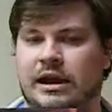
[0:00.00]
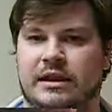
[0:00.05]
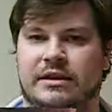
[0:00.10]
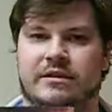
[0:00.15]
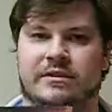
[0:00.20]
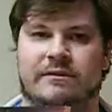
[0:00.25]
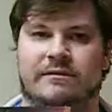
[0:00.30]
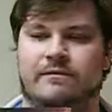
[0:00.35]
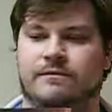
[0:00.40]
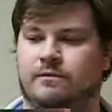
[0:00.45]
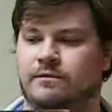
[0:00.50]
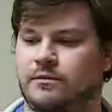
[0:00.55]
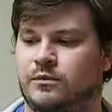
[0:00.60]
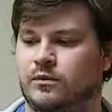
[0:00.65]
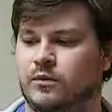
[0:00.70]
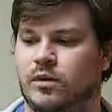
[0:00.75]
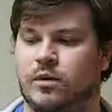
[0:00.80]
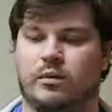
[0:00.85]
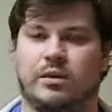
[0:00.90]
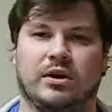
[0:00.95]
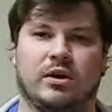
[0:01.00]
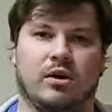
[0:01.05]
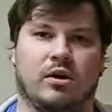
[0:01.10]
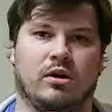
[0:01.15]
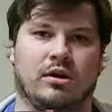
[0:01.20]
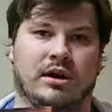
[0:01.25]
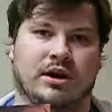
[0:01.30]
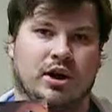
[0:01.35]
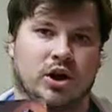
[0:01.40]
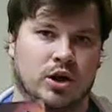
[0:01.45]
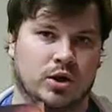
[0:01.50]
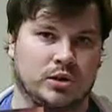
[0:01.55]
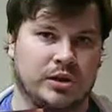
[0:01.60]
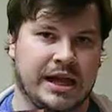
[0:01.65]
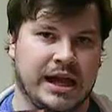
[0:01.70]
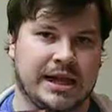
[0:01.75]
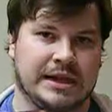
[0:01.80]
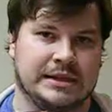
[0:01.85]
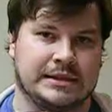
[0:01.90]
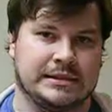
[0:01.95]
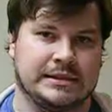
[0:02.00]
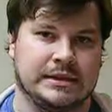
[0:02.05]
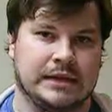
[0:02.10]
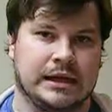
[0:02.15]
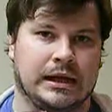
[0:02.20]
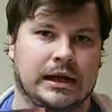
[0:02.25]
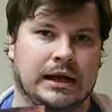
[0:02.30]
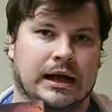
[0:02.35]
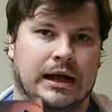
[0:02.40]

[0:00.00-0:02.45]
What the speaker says: in the what we call a codex.